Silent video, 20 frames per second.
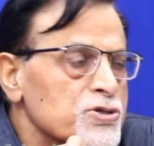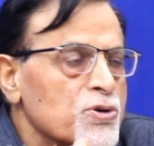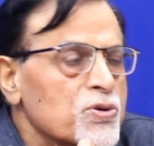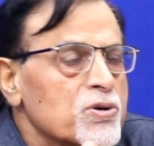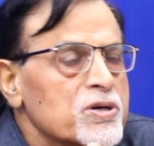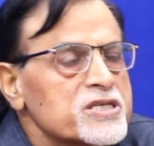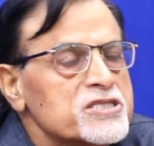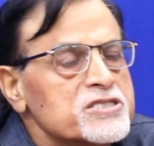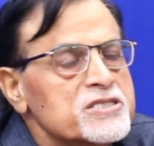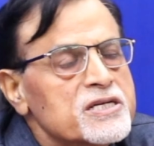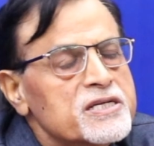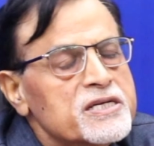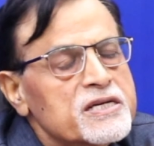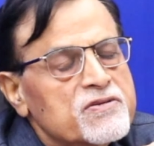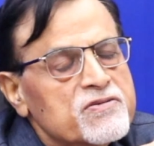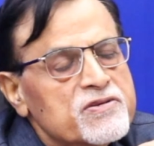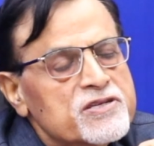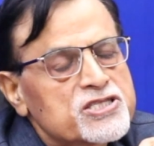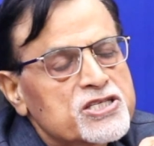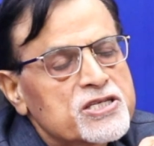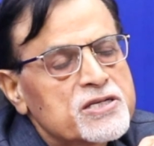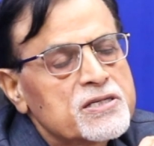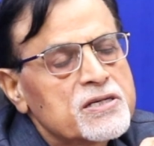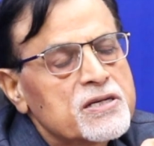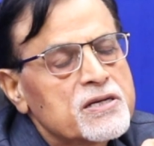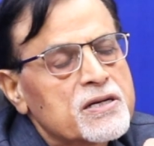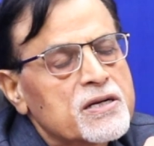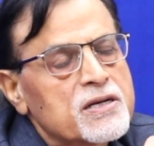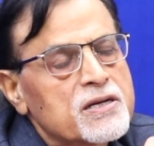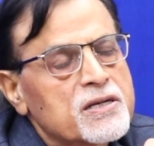Schrodinger
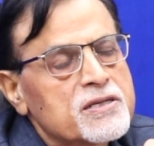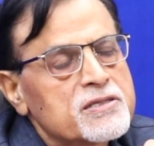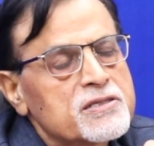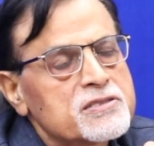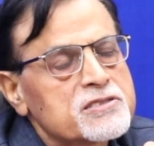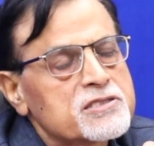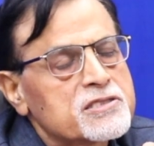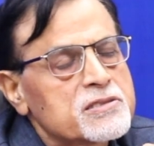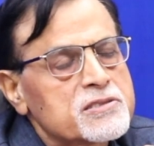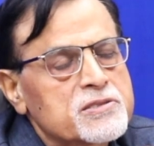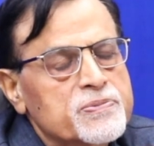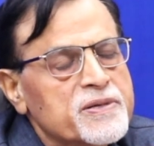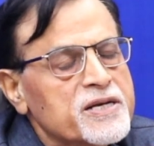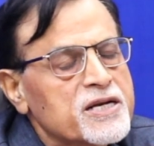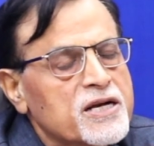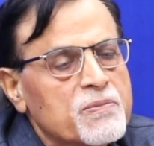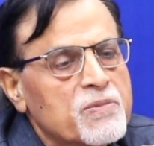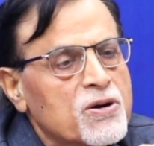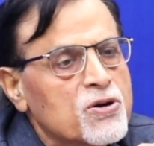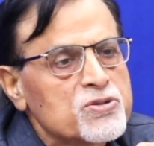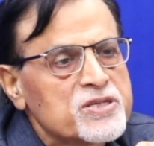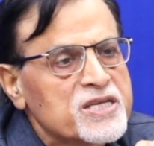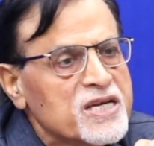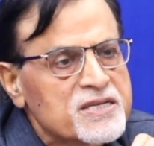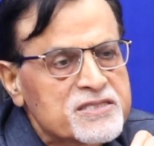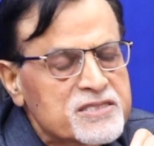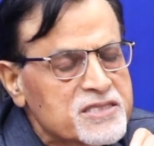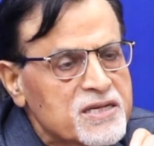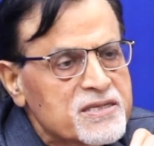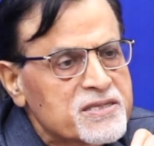equation doesn't speak about the
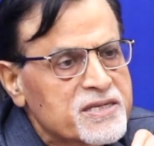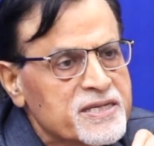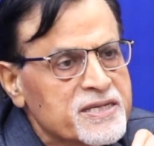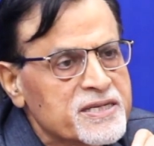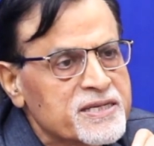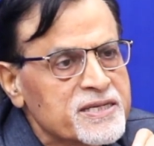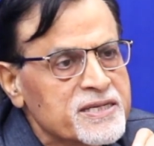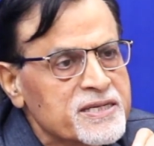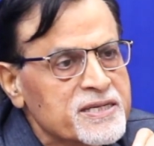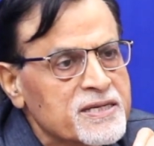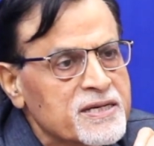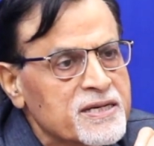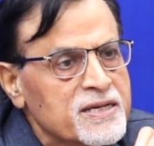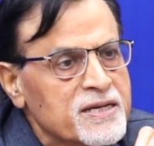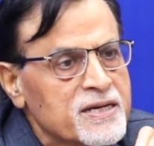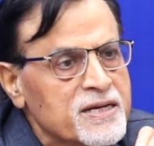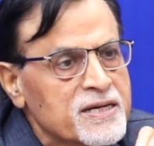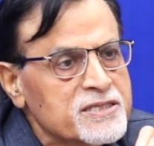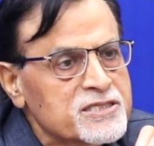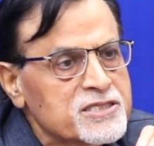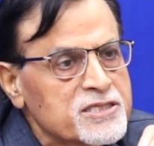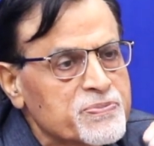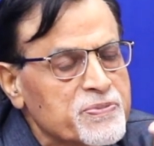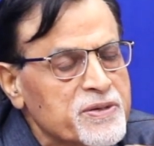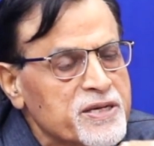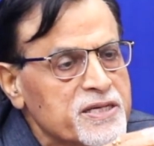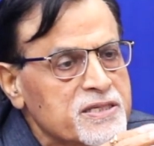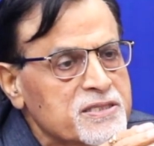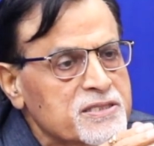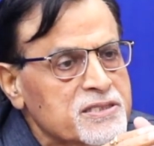uncertainty. It
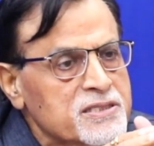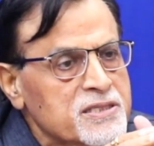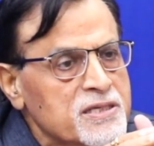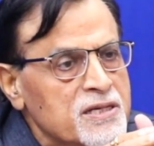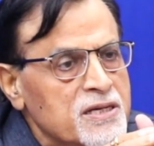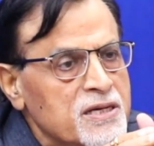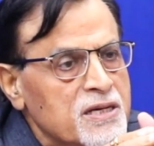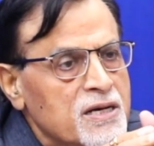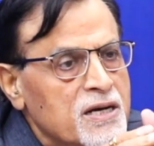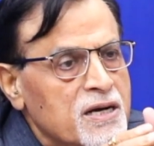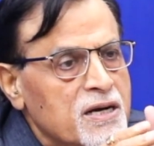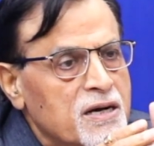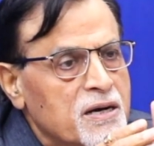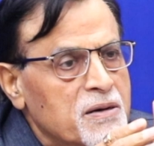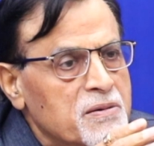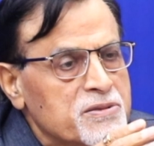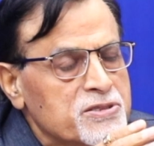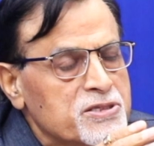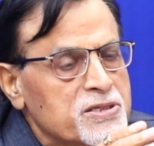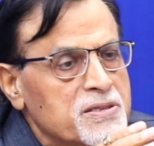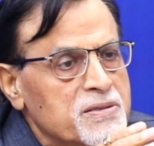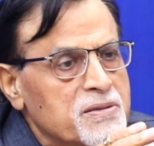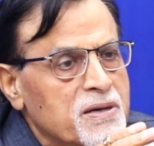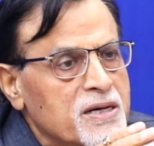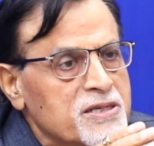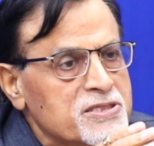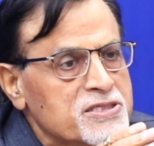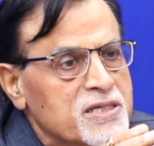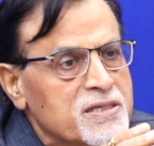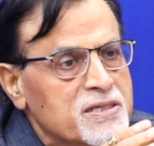speaks
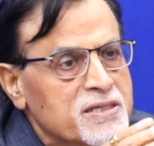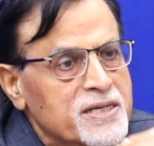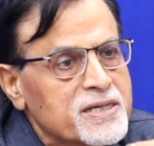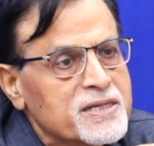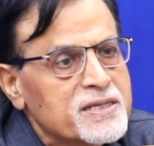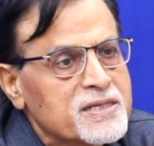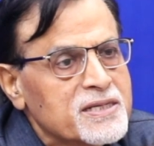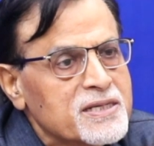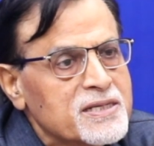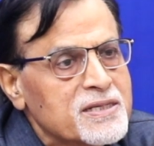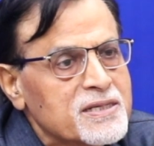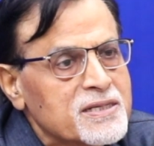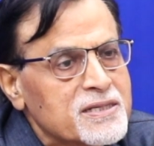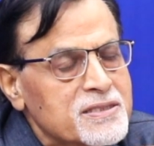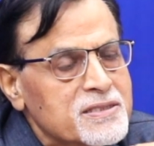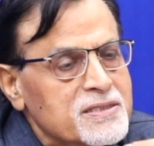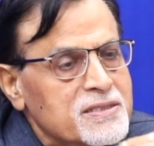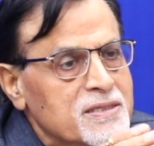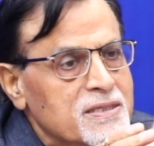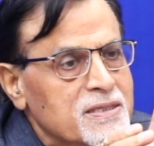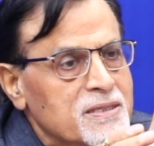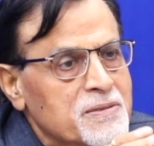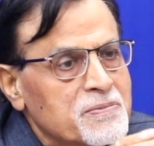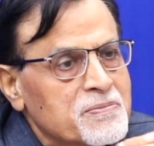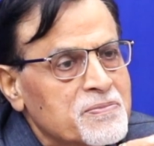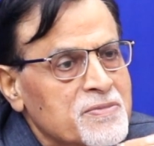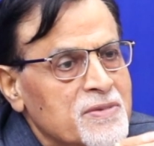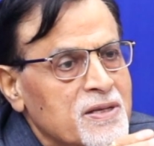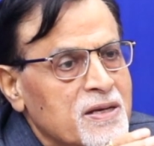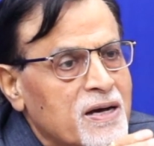uncertainty is
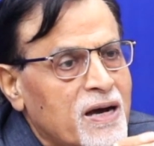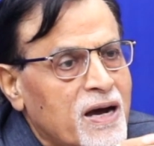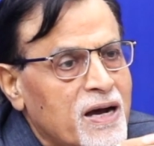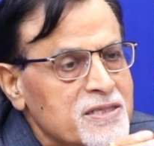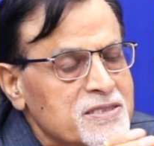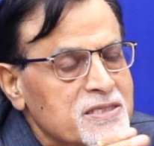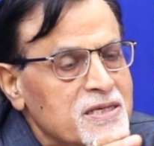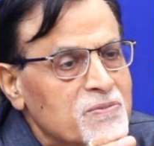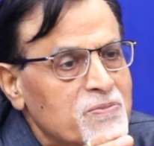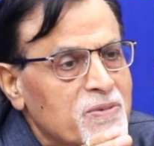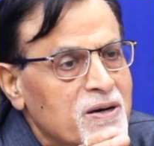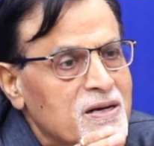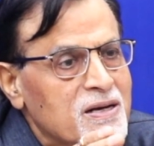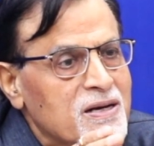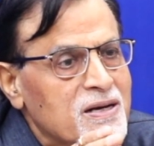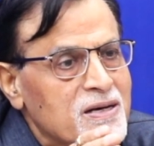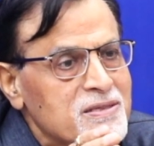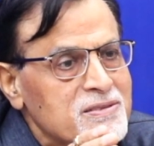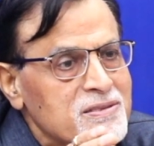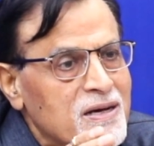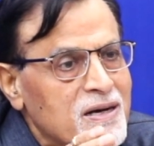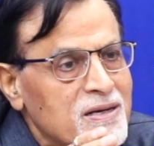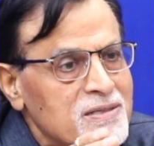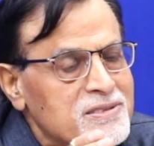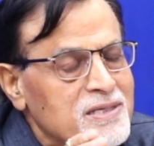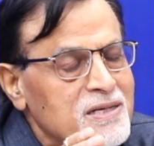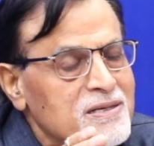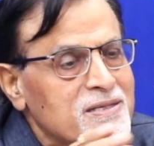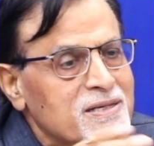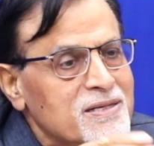Heisenberg or
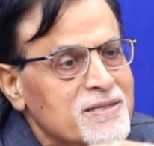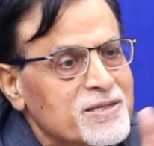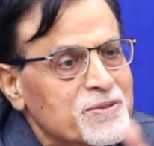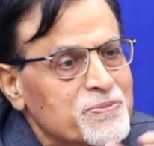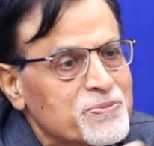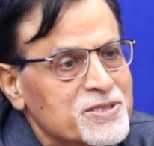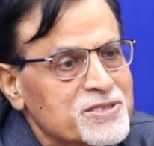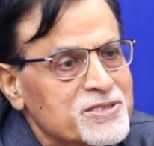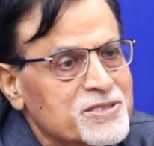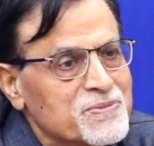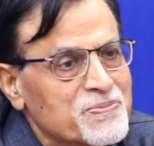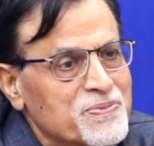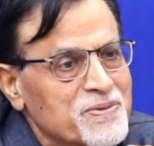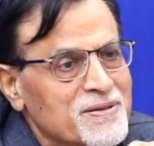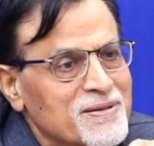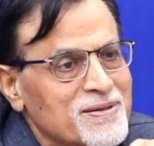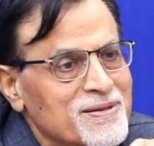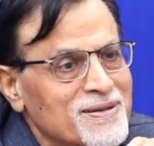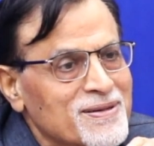uncertainty principle.